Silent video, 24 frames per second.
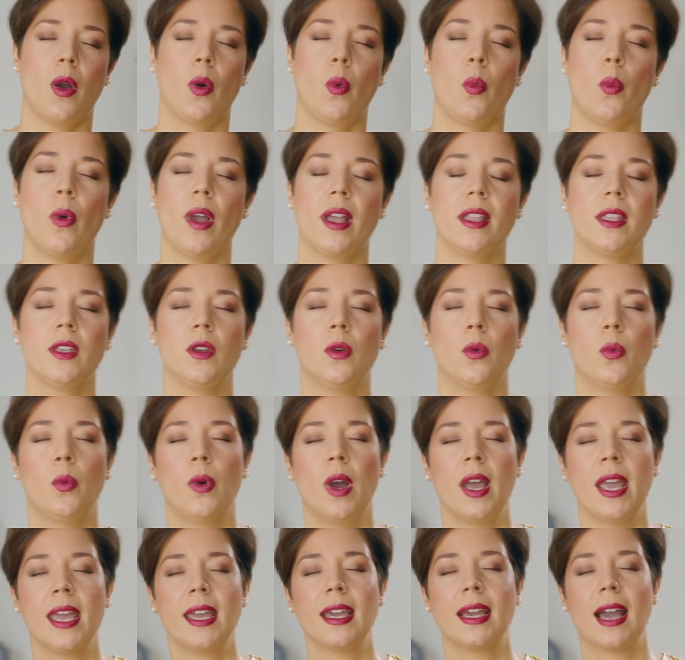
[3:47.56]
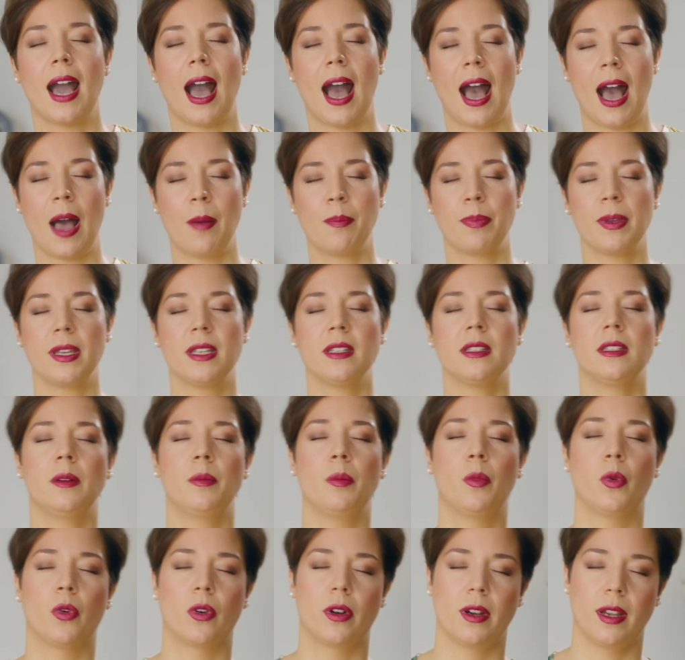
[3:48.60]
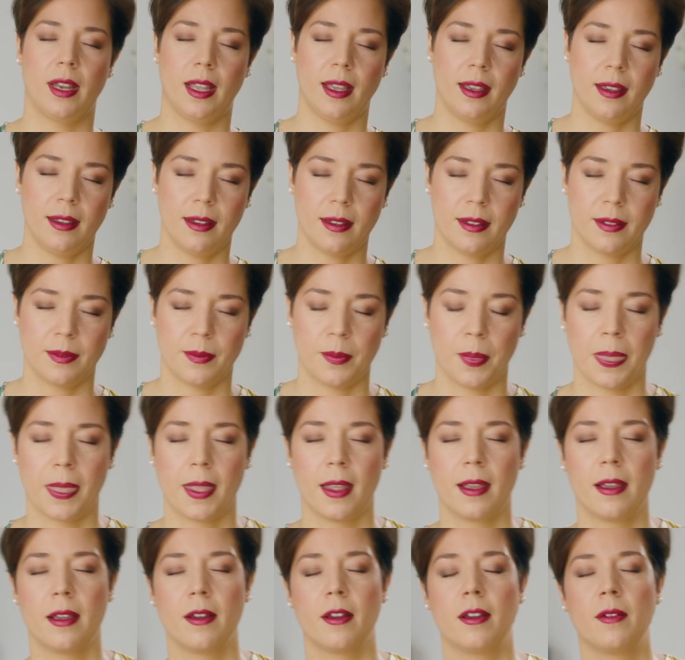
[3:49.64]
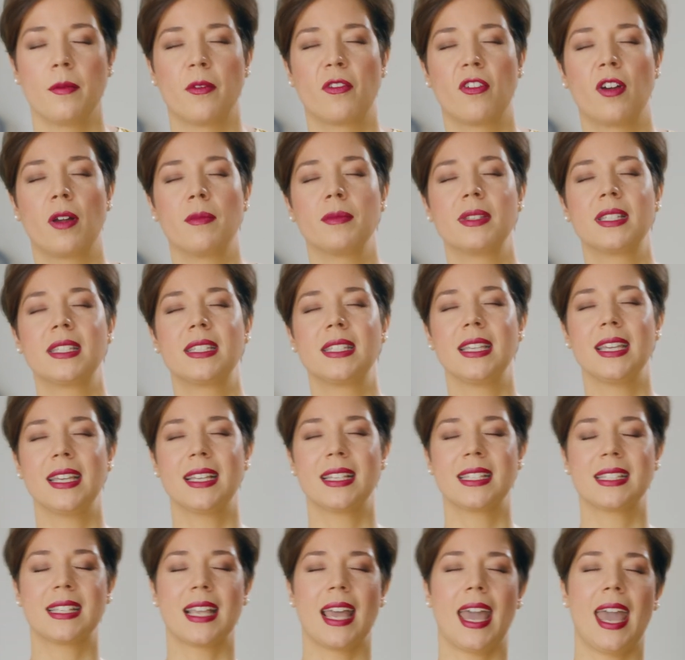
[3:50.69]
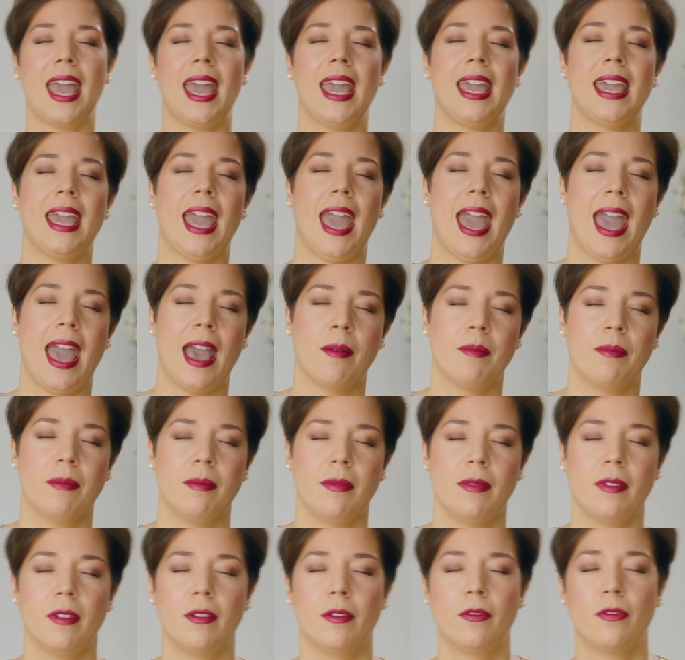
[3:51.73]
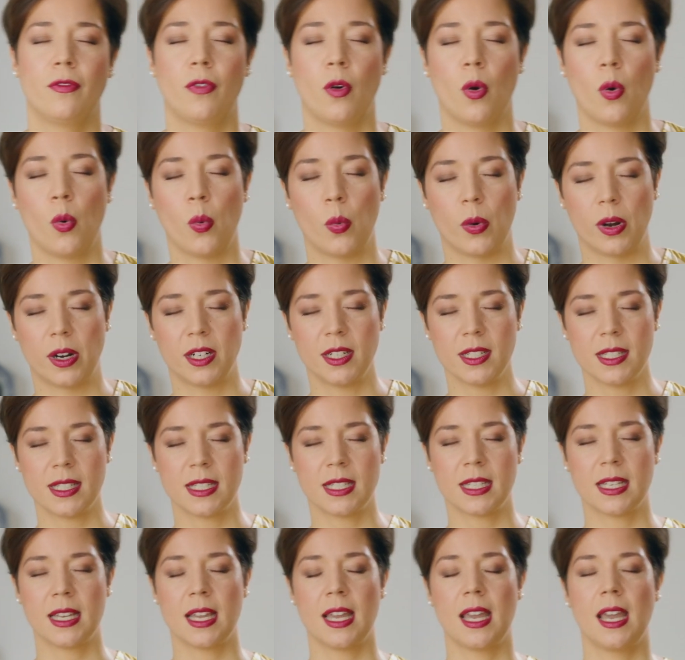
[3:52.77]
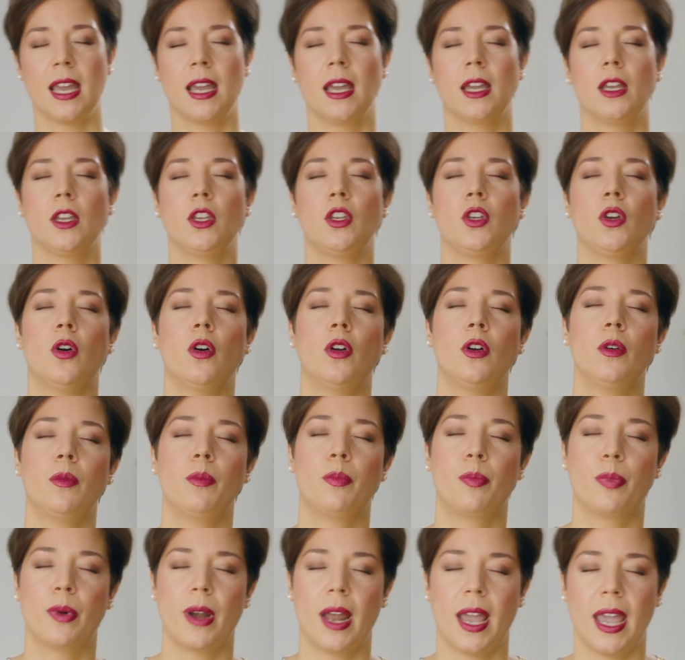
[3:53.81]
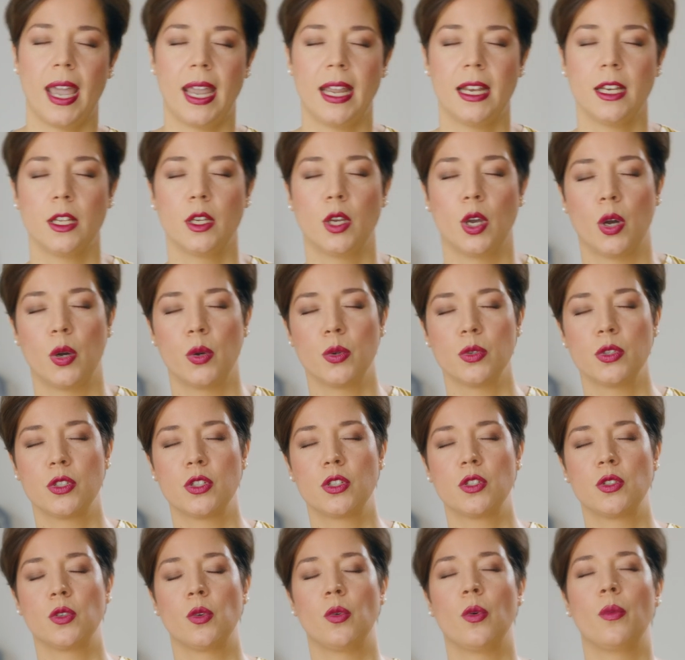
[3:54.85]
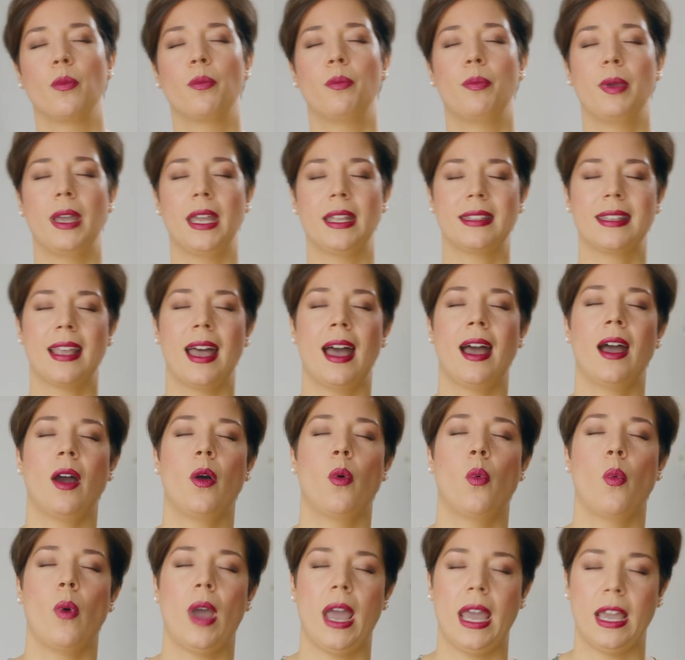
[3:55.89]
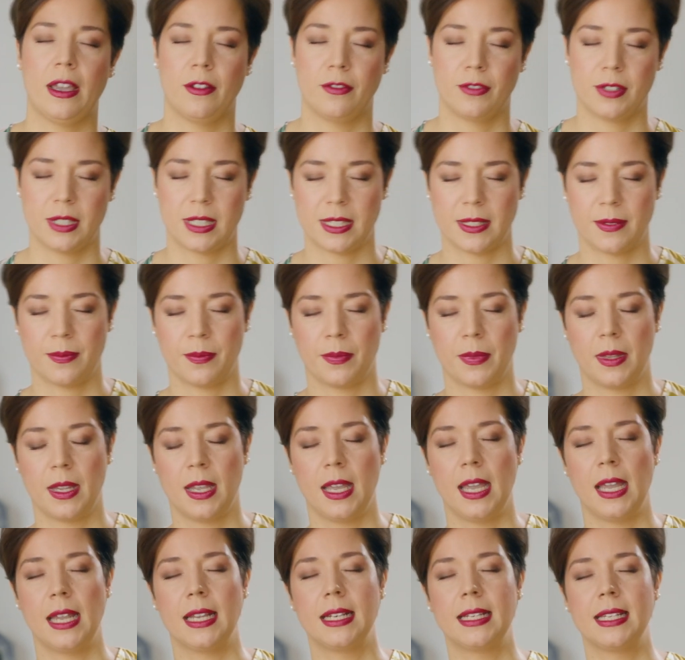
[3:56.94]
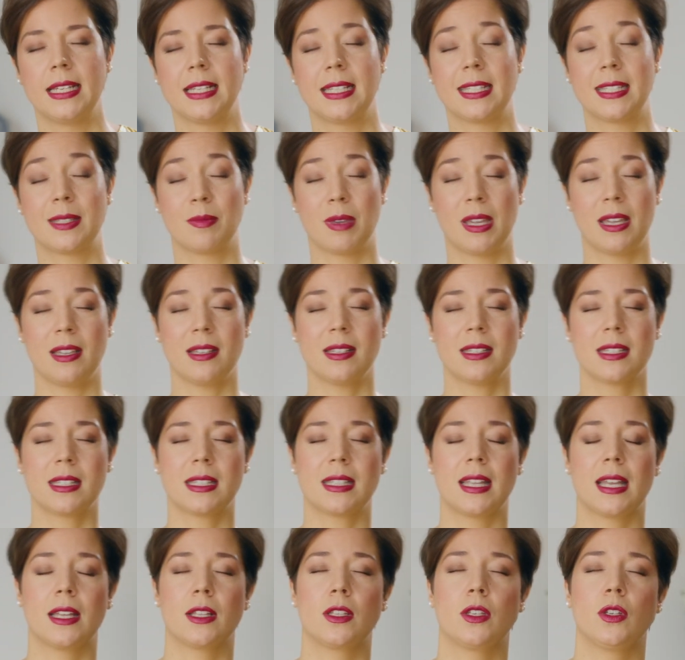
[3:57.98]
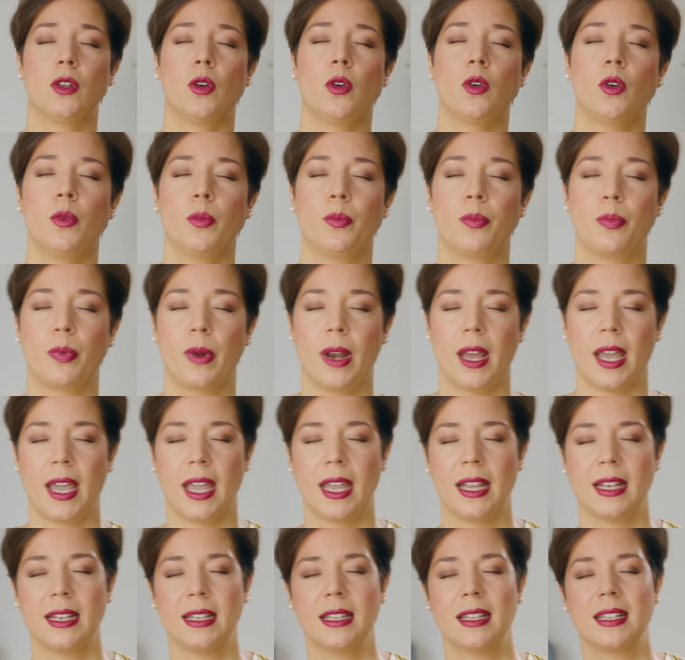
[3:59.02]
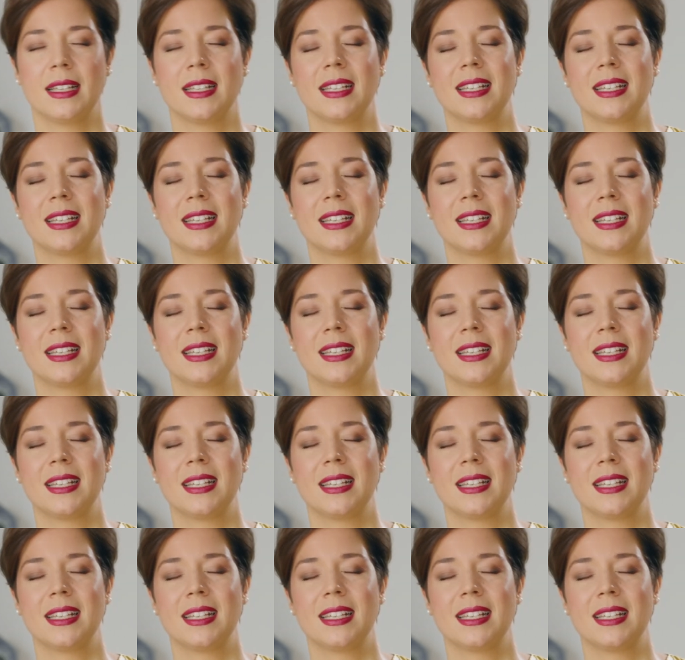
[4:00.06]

When you wake up in the morning, from 6 a.m. forward, your brain goes to beta waves. This means that your brain